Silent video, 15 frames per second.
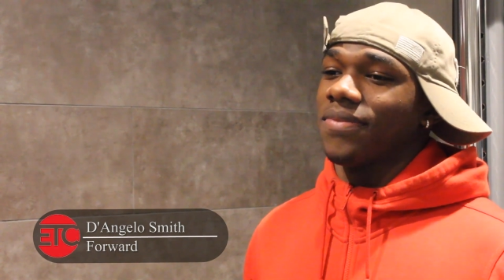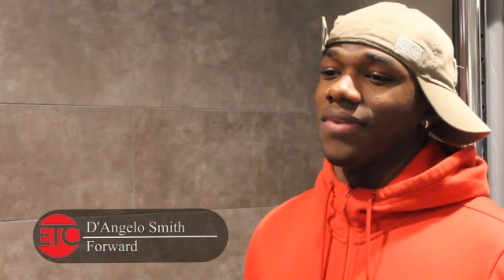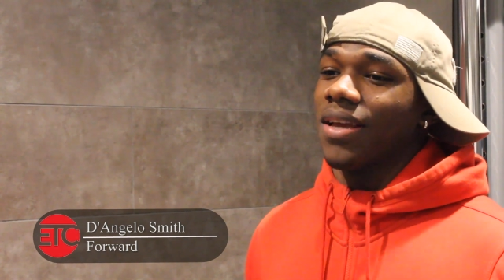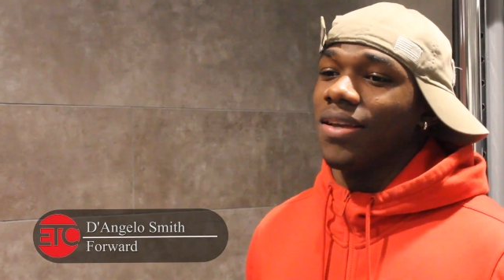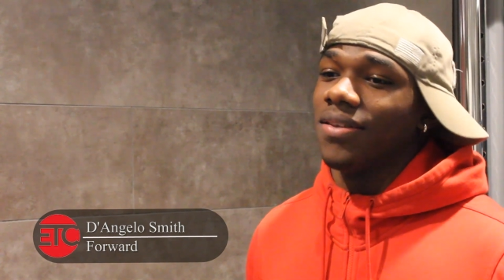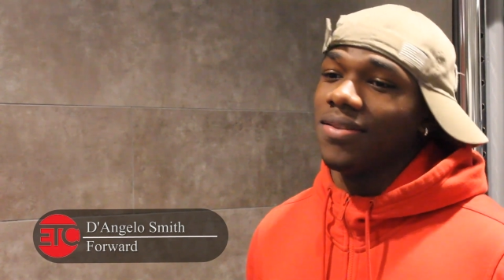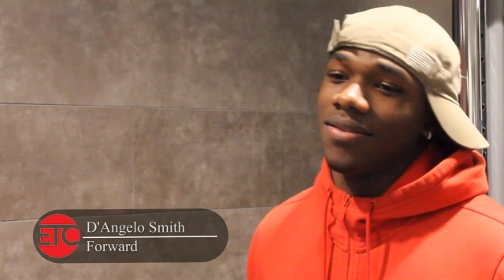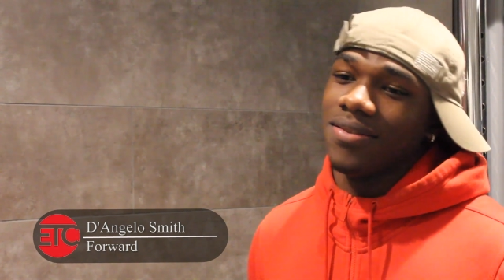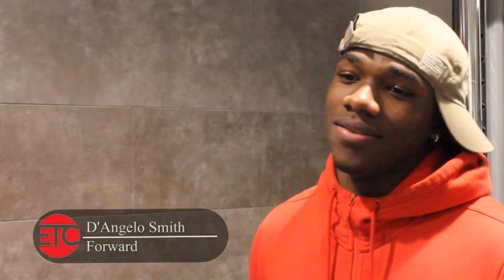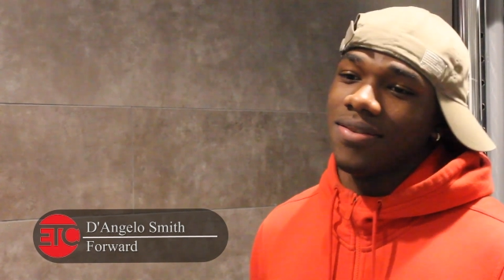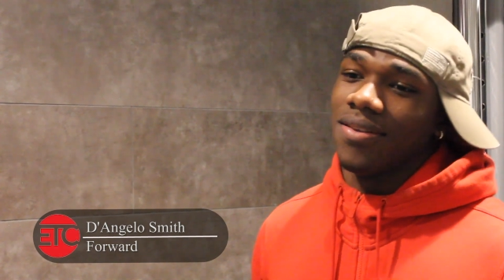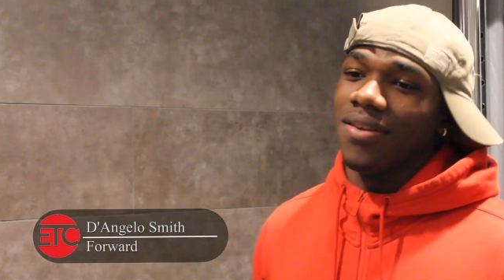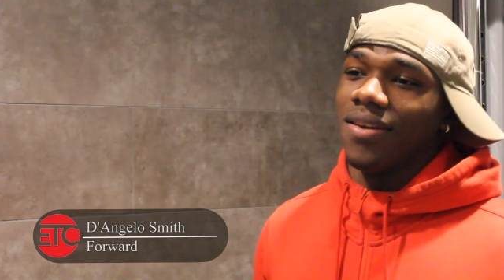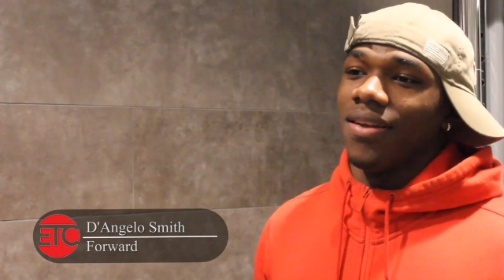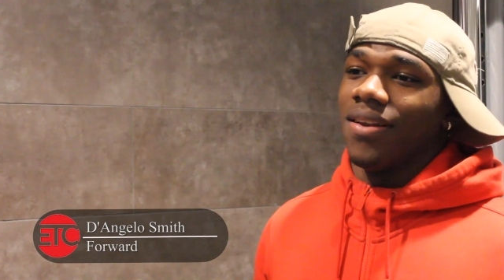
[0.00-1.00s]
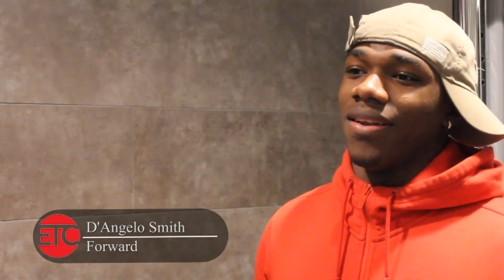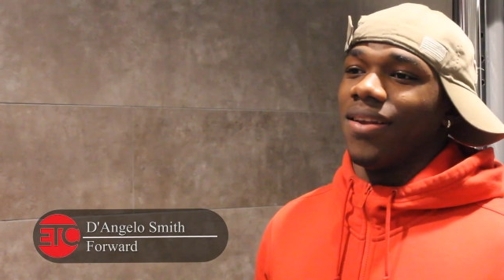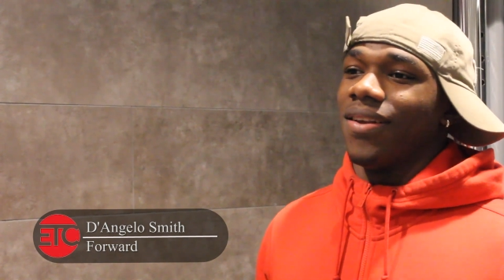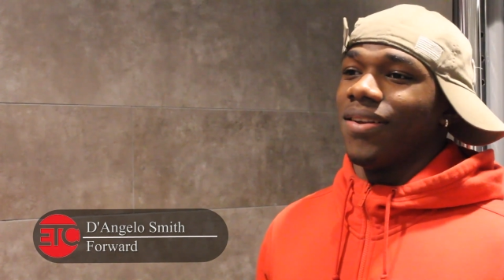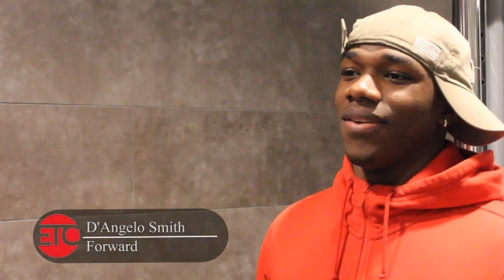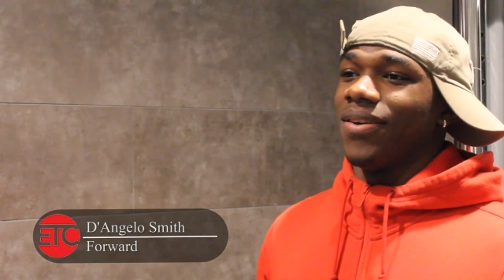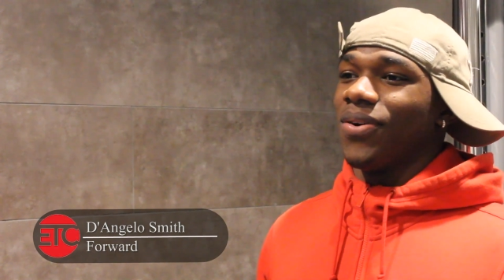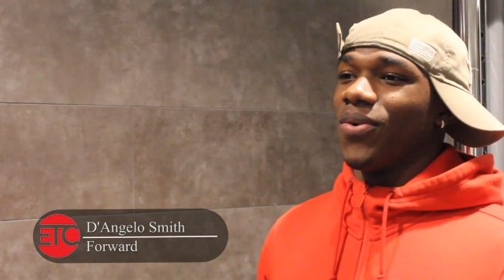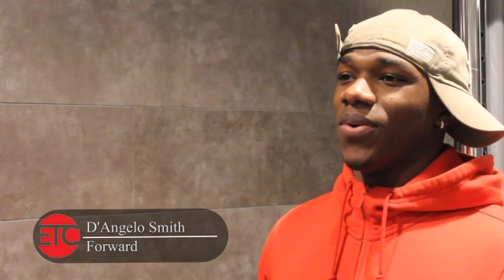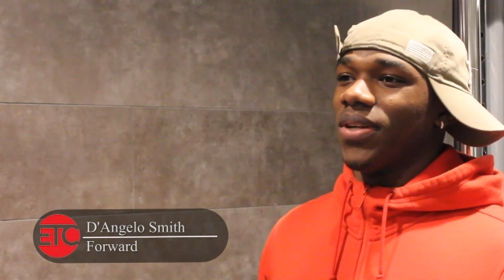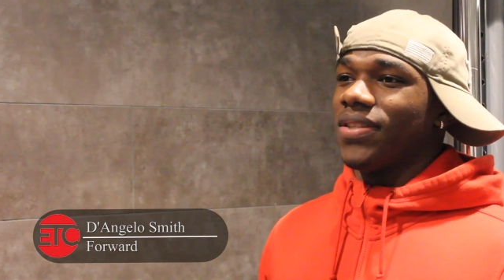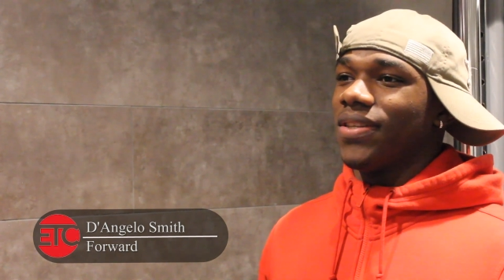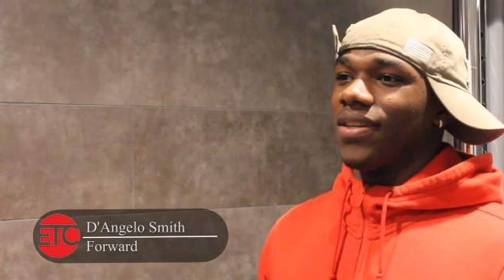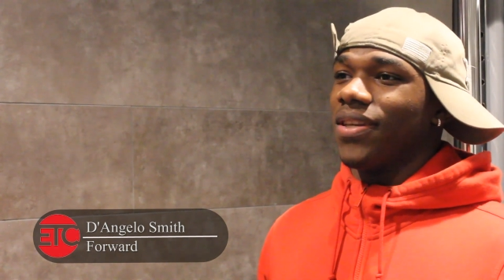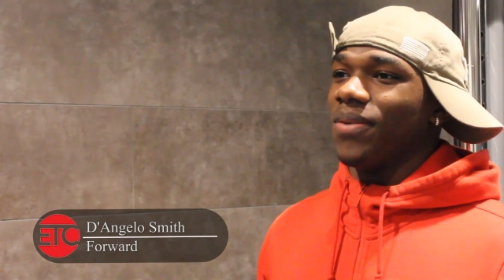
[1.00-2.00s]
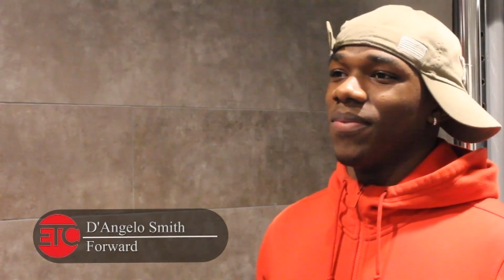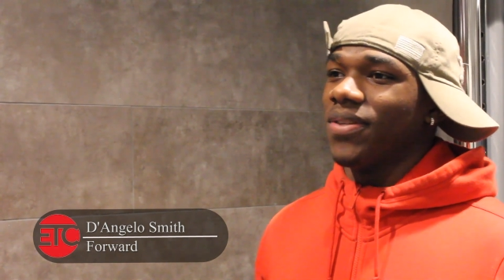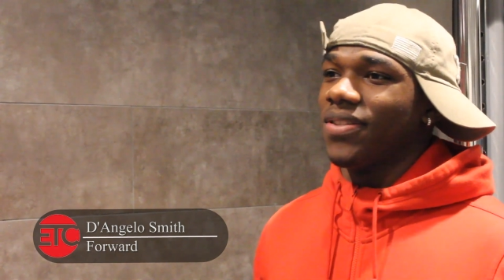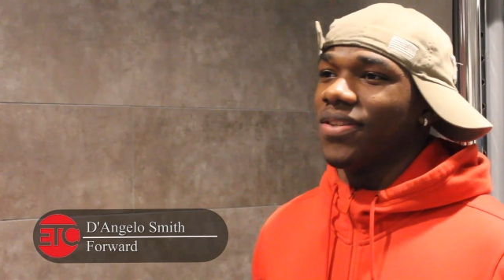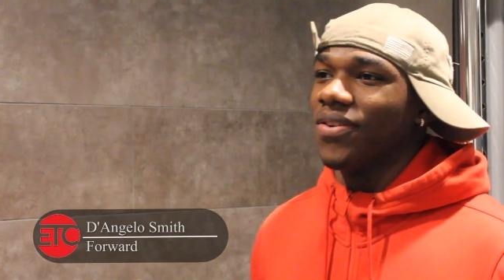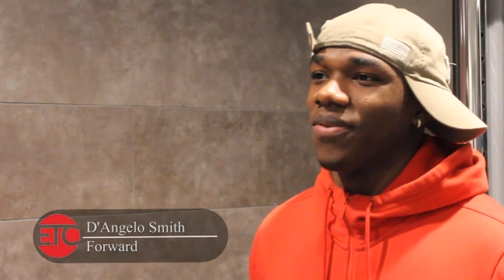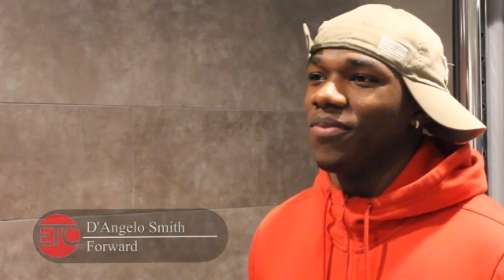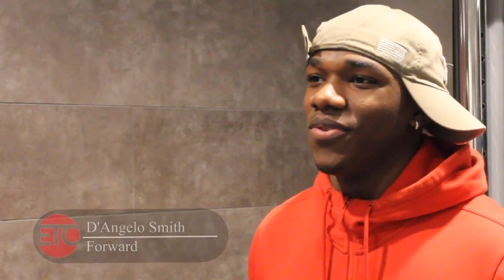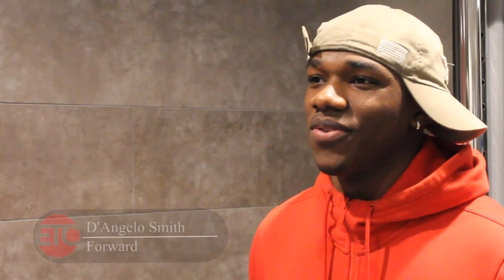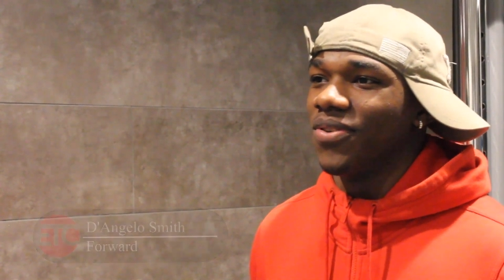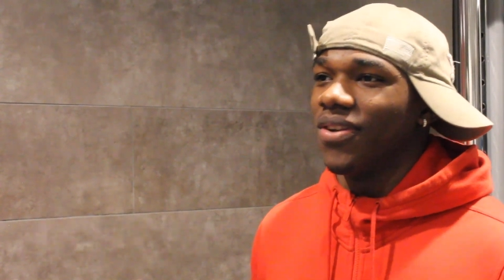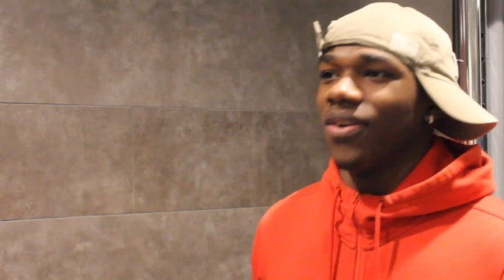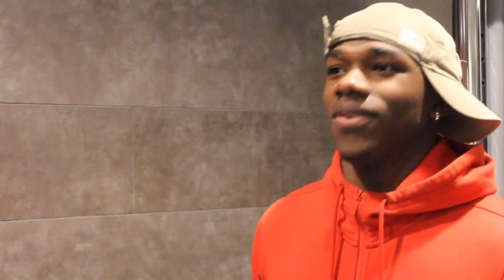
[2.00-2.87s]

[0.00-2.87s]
They're a little quick team and stuff, but